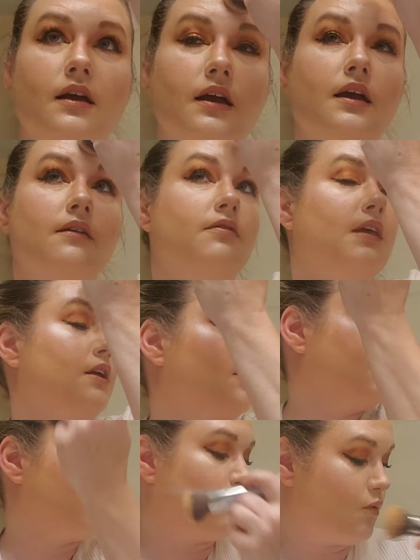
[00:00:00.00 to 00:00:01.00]
and thank
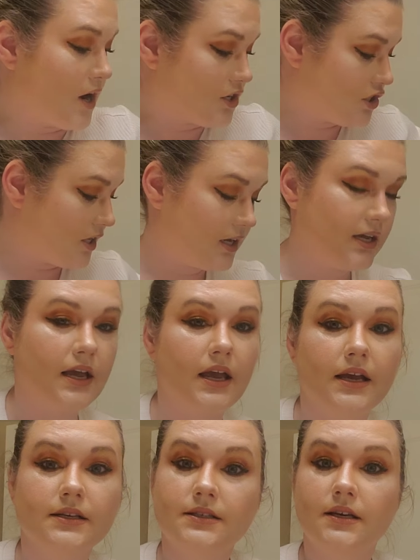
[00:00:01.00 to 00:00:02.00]
you for watching,
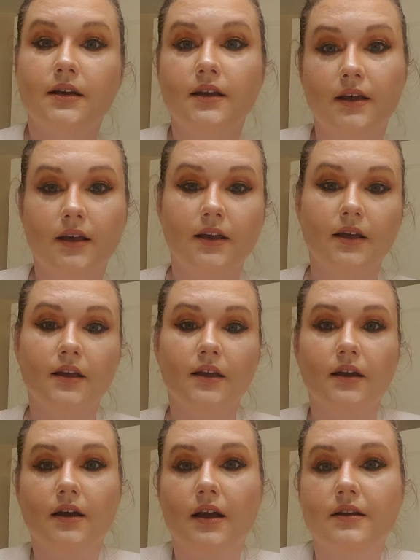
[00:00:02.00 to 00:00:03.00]

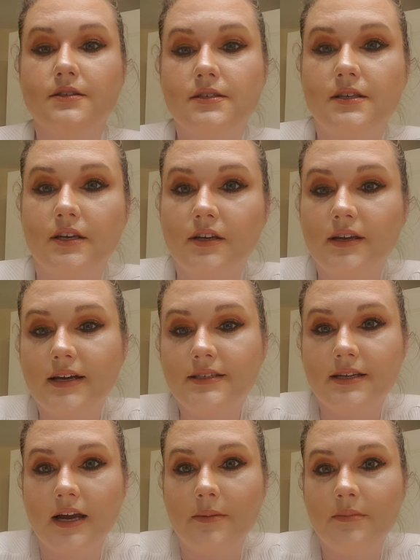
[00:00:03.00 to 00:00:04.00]
and see you
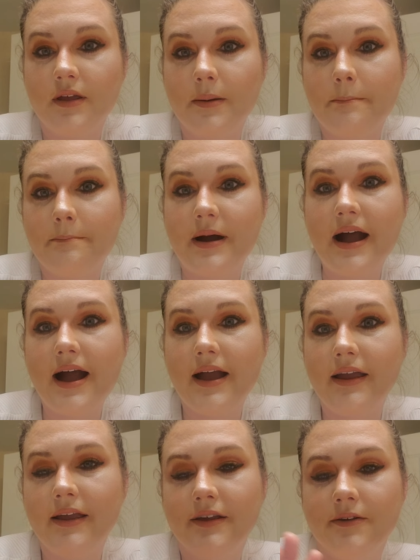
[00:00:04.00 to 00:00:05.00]
next time.
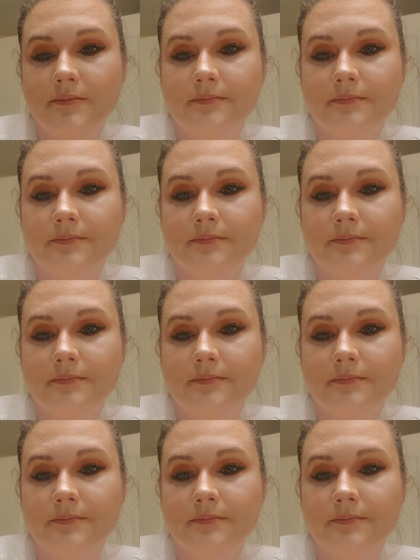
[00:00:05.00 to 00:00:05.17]
Bye!